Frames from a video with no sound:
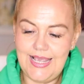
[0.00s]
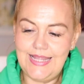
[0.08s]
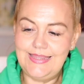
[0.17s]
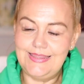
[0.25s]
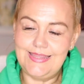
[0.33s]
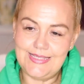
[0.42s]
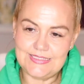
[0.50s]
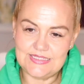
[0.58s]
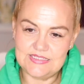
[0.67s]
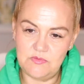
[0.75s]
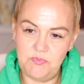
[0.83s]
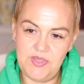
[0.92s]
and this
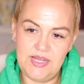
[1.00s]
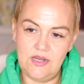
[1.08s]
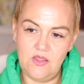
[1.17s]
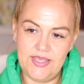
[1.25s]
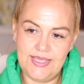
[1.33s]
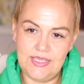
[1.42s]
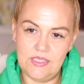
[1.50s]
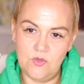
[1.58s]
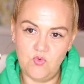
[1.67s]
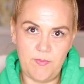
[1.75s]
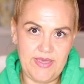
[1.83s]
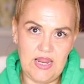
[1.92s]
is a bit like
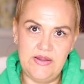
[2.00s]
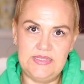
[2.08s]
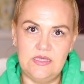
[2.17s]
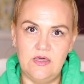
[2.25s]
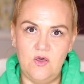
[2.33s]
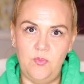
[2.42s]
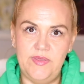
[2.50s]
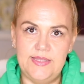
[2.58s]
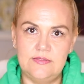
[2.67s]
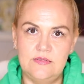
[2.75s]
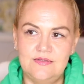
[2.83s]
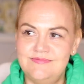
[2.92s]
repairing the
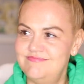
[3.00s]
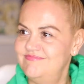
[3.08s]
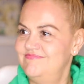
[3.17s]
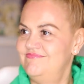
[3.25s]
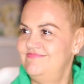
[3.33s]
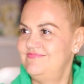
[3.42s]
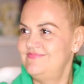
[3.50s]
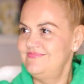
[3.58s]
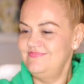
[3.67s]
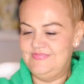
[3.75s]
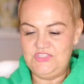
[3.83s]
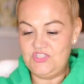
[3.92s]
carpet.
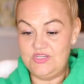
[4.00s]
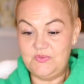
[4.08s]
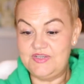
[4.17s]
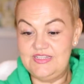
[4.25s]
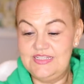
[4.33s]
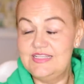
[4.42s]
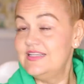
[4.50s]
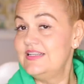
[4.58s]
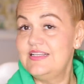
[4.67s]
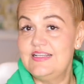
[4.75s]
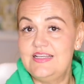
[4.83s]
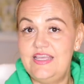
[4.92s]
Do you know what?
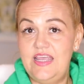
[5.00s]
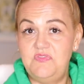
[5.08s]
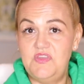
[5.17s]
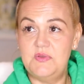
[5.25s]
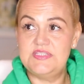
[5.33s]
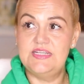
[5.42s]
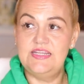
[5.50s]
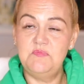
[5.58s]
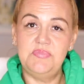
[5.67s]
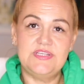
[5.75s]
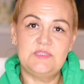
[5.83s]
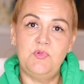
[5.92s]
If there was an
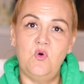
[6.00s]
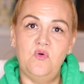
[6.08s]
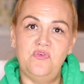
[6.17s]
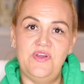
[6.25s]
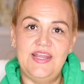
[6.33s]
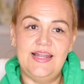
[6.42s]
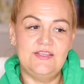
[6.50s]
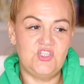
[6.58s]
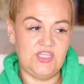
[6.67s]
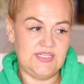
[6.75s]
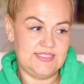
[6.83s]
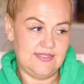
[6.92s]
Olympic sport for
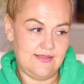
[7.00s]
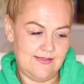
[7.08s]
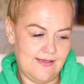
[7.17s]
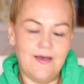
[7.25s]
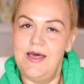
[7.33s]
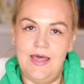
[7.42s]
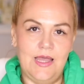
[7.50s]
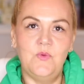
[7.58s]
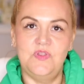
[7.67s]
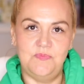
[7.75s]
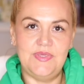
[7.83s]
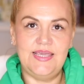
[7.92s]
analogies, I
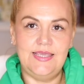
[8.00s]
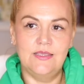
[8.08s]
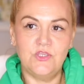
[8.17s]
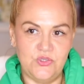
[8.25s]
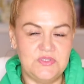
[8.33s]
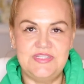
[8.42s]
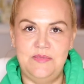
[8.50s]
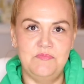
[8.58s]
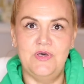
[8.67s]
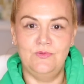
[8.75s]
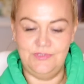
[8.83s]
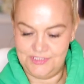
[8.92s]
would be
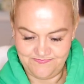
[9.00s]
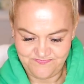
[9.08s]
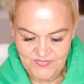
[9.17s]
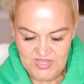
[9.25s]
Usain Bolt.